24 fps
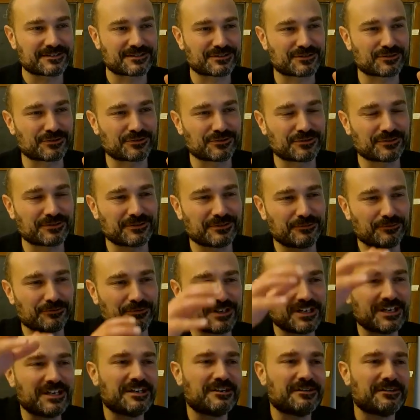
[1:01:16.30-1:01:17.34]
to
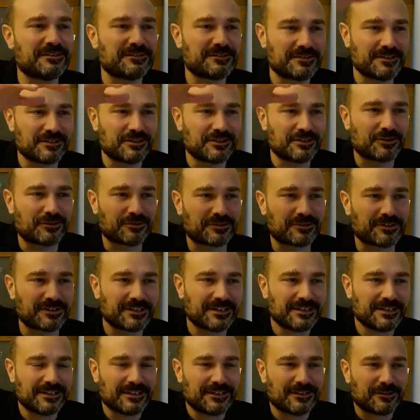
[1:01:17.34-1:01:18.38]
really, you know,
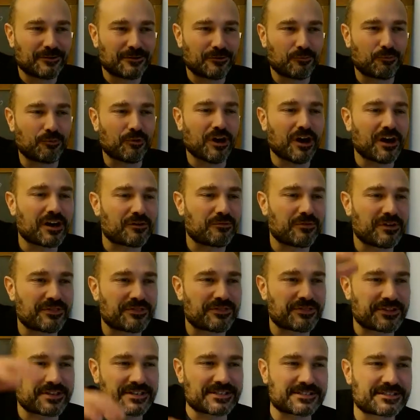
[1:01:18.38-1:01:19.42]
work
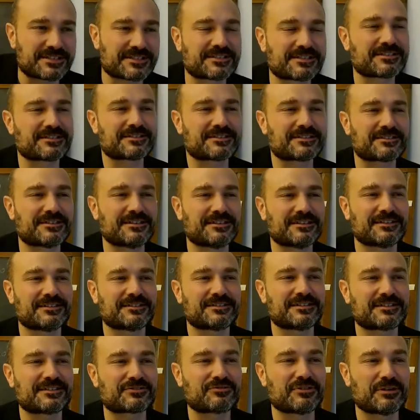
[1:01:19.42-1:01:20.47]
with this
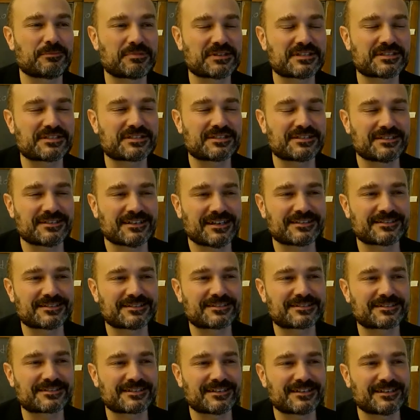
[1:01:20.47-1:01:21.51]
discrepancy.
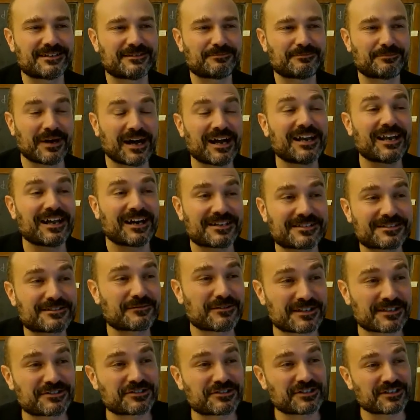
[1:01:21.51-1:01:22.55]
And my last
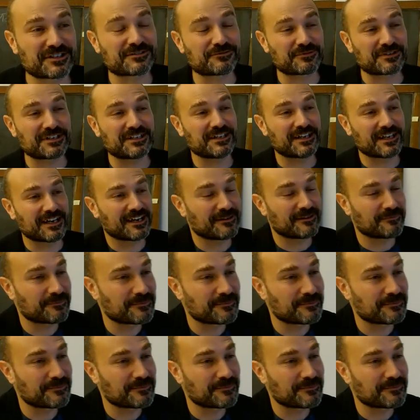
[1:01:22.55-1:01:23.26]
question is really,